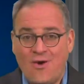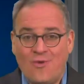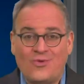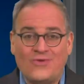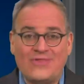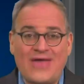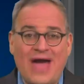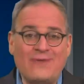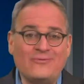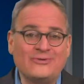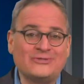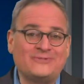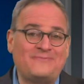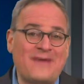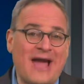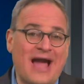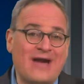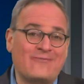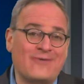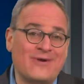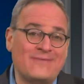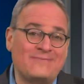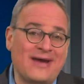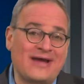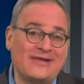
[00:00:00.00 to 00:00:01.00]
Well, that was
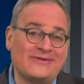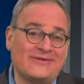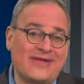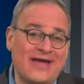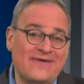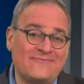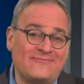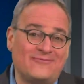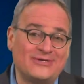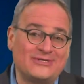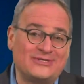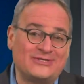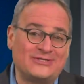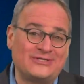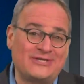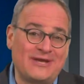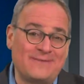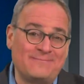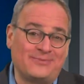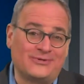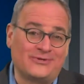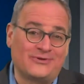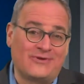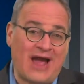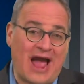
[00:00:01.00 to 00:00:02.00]
back when my life was
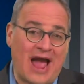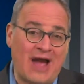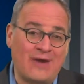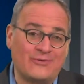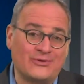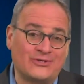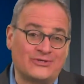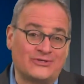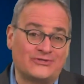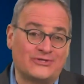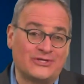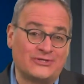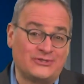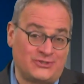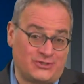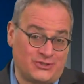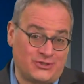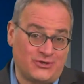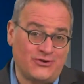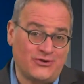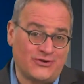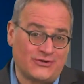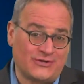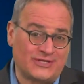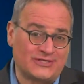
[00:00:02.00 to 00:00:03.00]
simpler. I was a
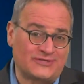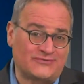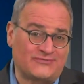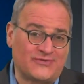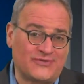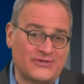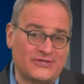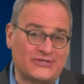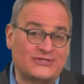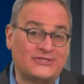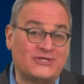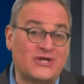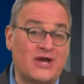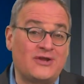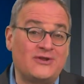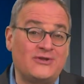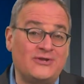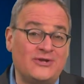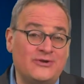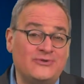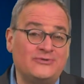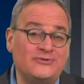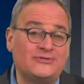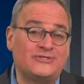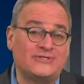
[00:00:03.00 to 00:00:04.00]
journalist for the Sun
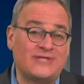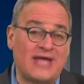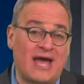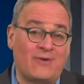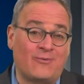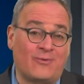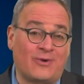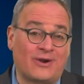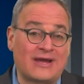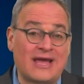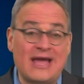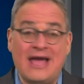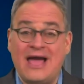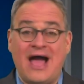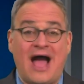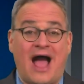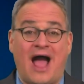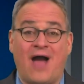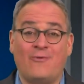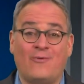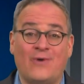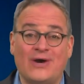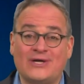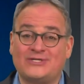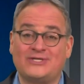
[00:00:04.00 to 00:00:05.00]
News Network.
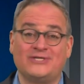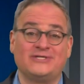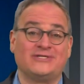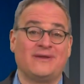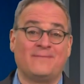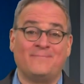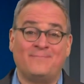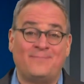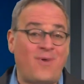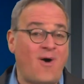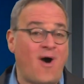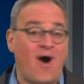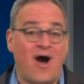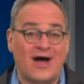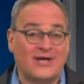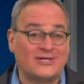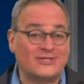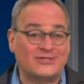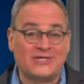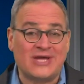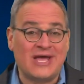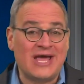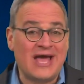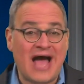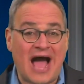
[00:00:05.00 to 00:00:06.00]
I wasn't a
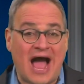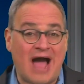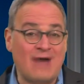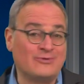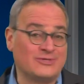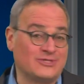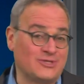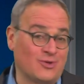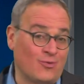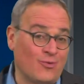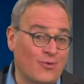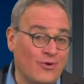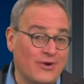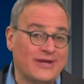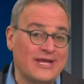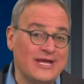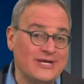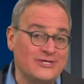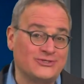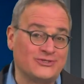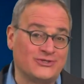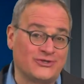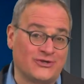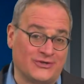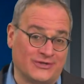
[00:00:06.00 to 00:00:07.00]
boss, I was a
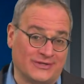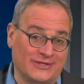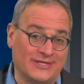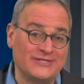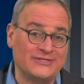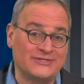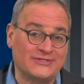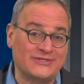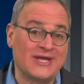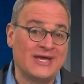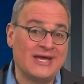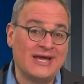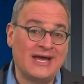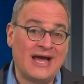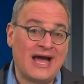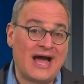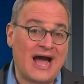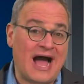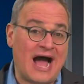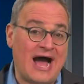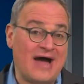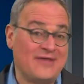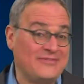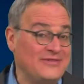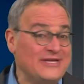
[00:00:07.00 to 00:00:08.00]
working journalist.
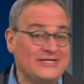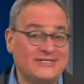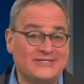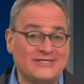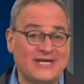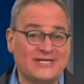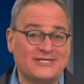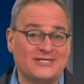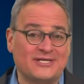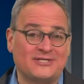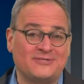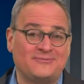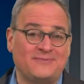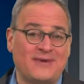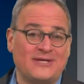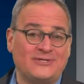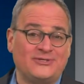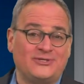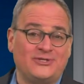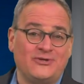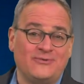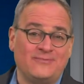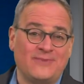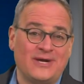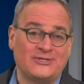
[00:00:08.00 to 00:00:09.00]
Uh, these days, I
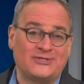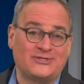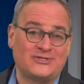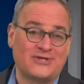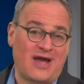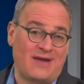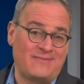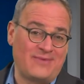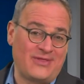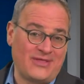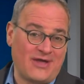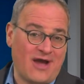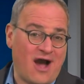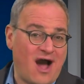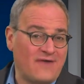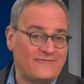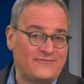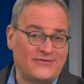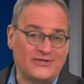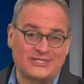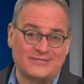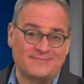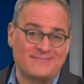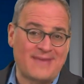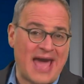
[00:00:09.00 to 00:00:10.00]
spend too much time in the
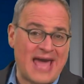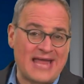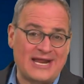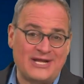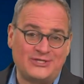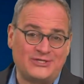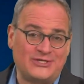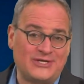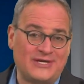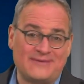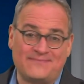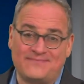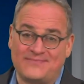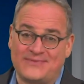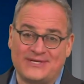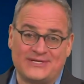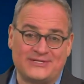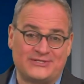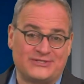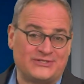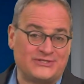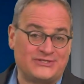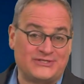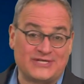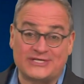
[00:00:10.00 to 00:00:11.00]
office managing the
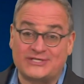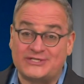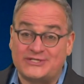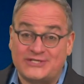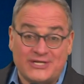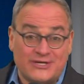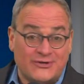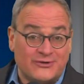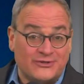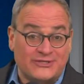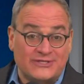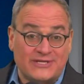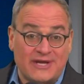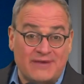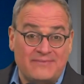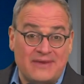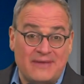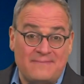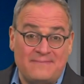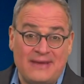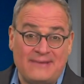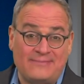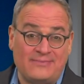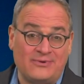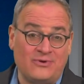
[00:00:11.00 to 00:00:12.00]
60 or 70
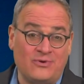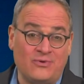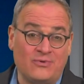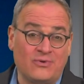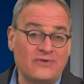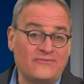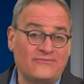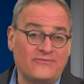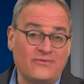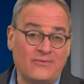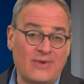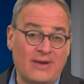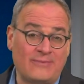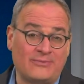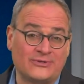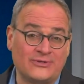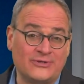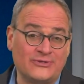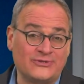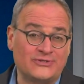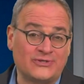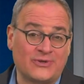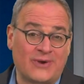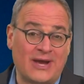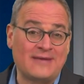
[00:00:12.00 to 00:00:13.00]
people who work for Rebel
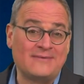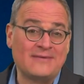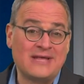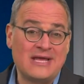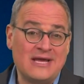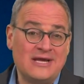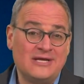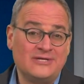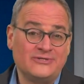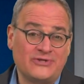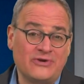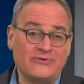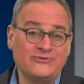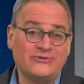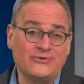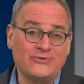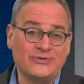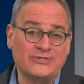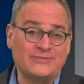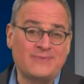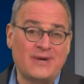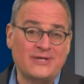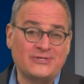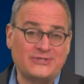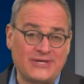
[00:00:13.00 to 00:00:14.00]
News, so I don't do
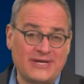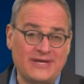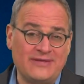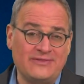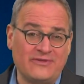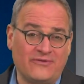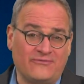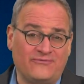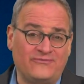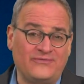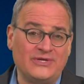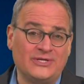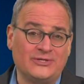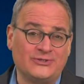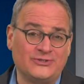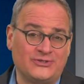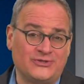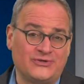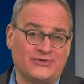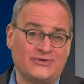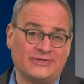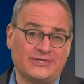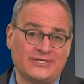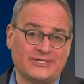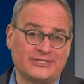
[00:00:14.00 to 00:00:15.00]
as much in the field
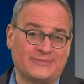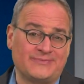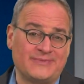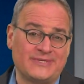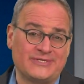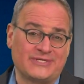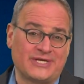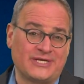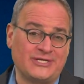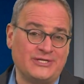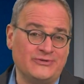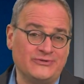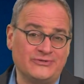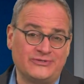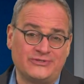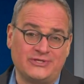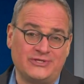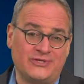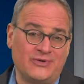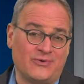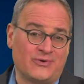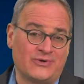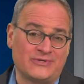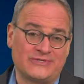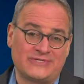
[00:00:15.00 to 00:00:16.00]
journalism as I used to
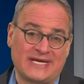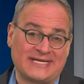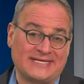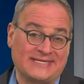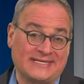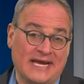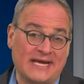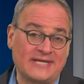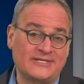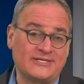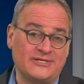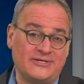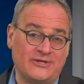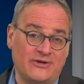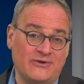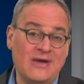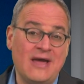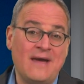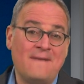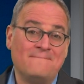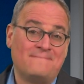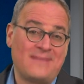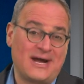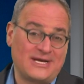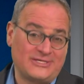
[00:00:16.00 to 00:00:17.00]
do or as I'd like to do.
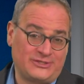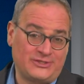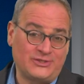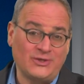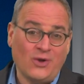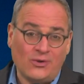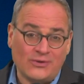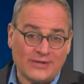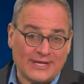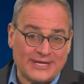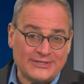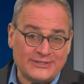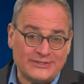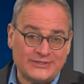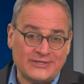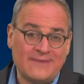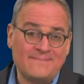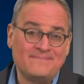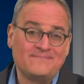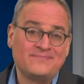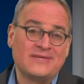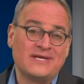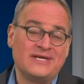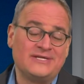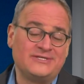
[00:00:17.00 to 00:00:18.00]
My solace
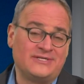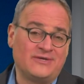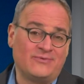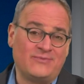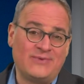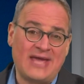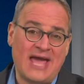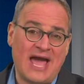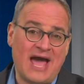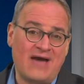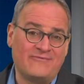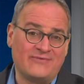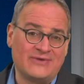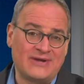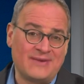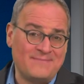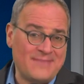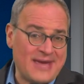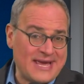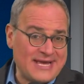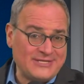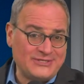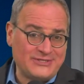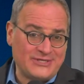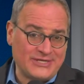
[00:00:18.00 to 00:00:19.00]
is that we have an
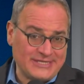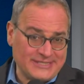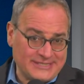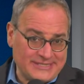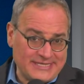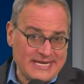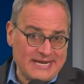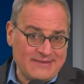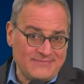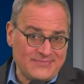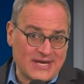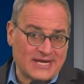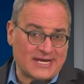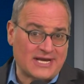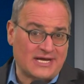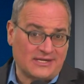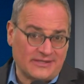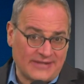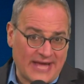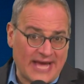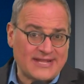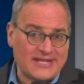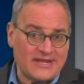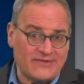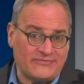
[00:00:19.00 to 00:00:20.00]
amazing team that
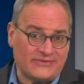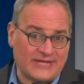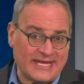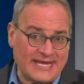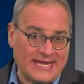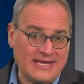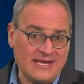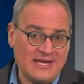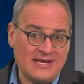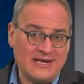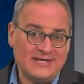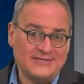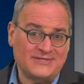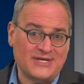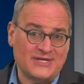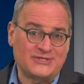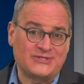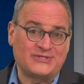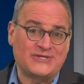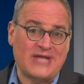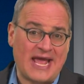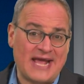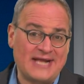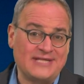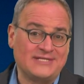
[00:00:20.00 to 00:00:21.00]
collectively
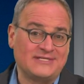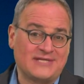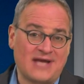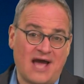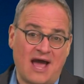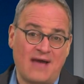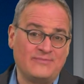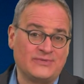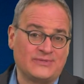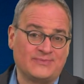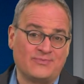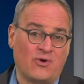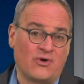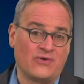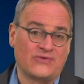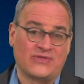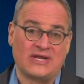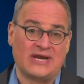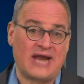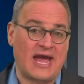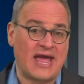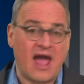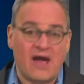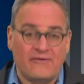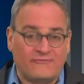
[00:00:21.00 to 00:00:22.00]
does 10 times more
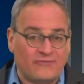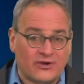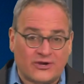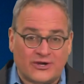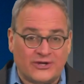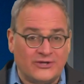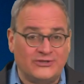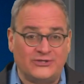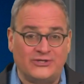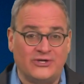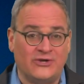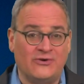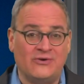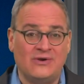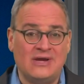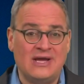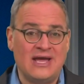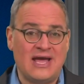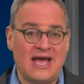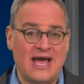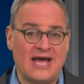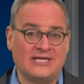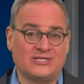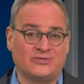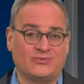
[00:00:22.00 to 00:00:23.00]
than I ever could do
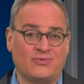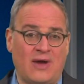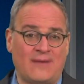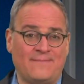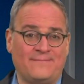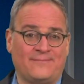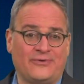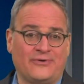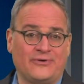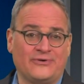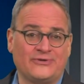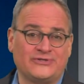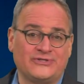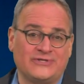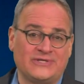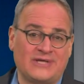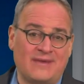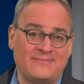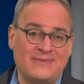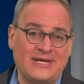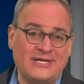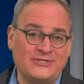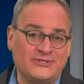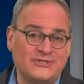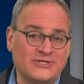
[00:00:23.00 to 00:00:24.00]
as one person.
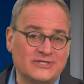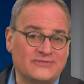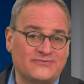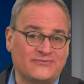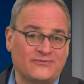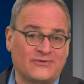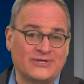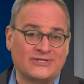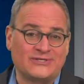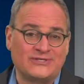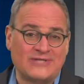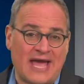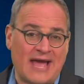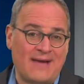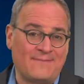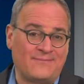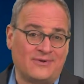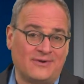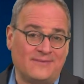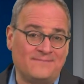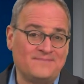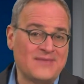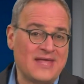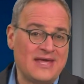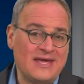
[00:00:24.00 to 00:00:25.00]
I mean, just for
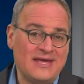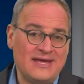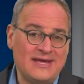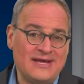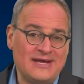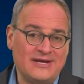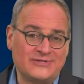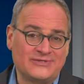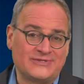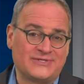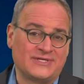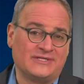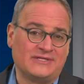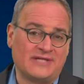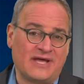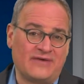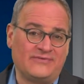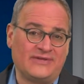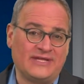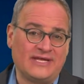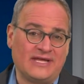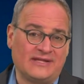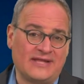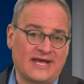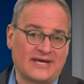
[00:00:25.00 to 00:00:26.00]
example, here's the
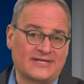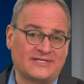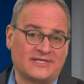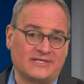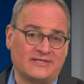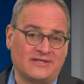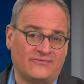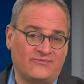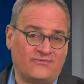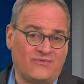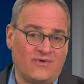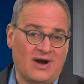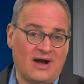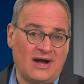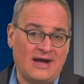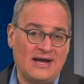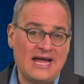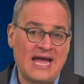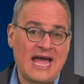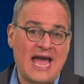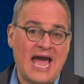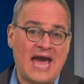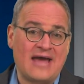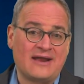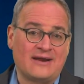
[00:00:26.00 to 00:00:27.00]
lovely Alexa Lavoie
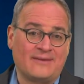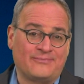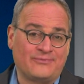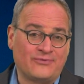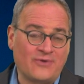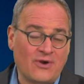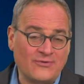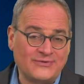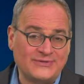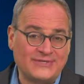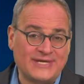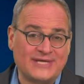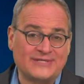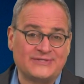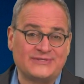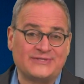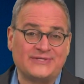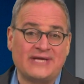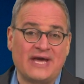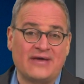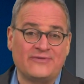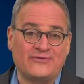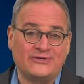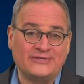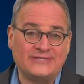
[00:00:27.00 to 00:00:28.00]
at a protest
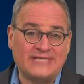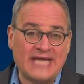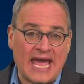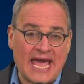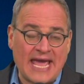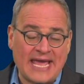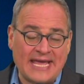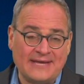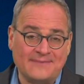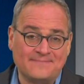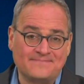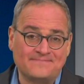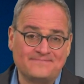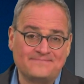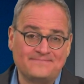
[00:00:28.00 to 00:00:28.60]
the other day.